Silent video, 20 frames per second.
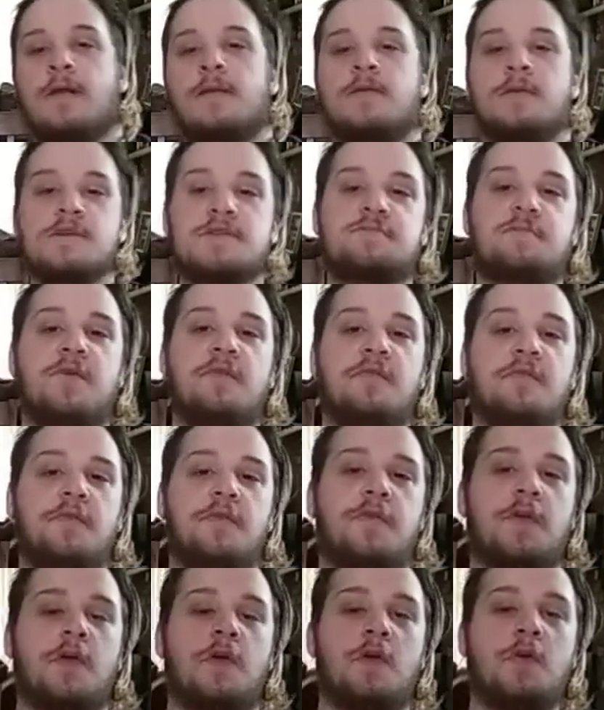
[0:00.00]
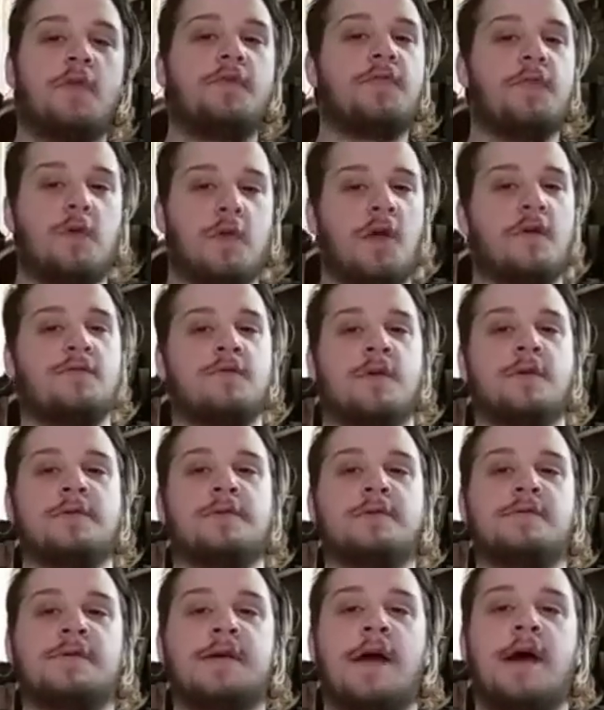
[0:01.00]
This movie review, if you have read
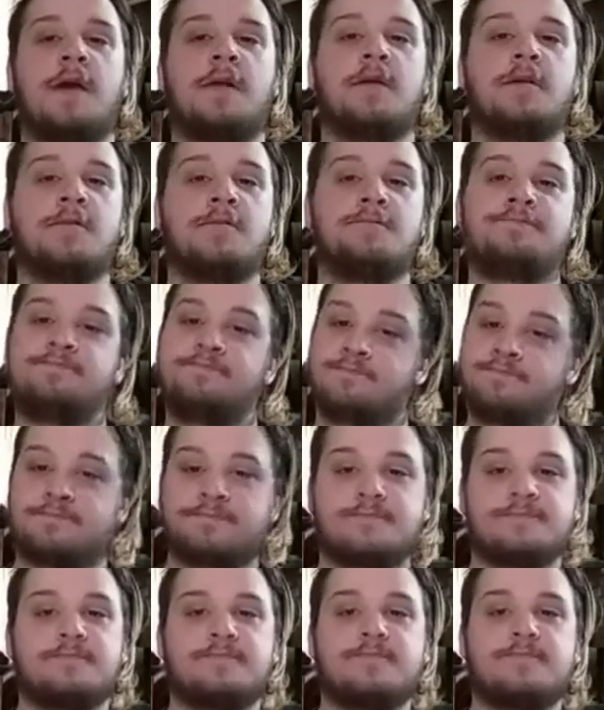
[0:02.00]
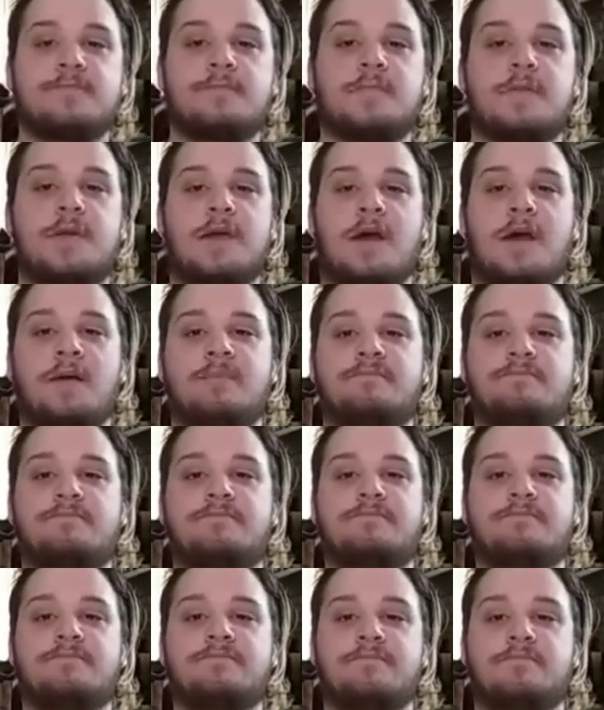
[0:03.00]
the title, yeah,
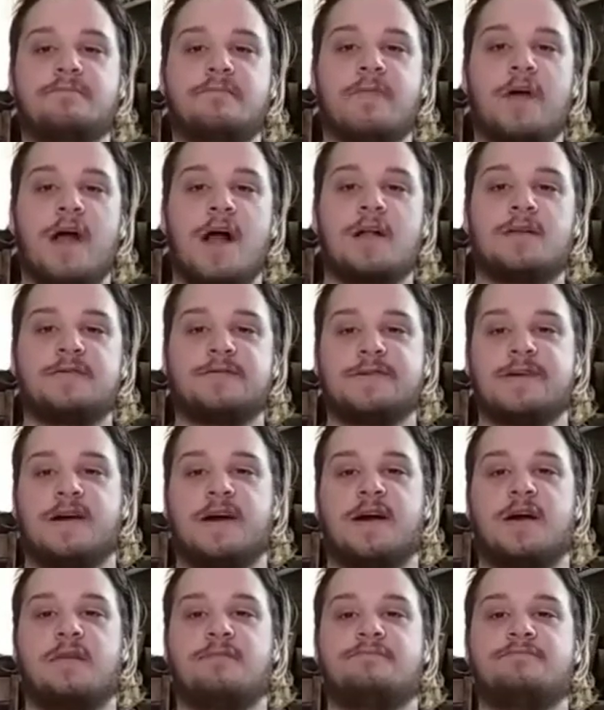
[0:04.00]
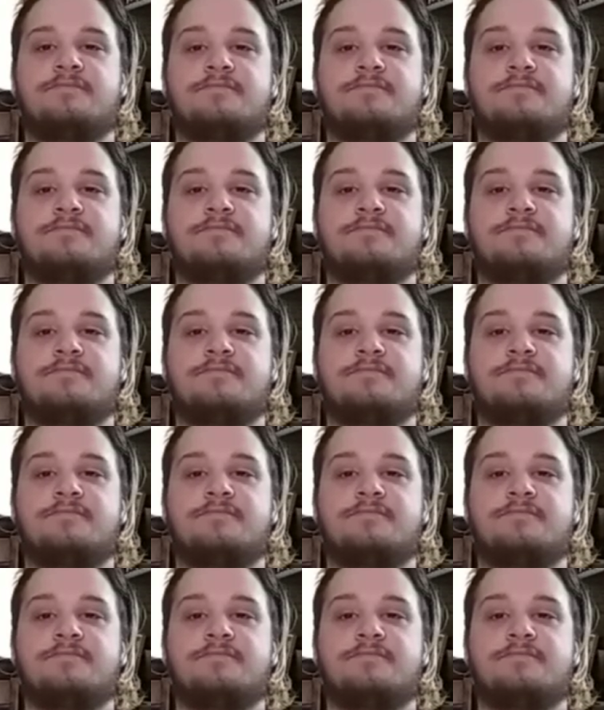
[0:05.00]
Valentine.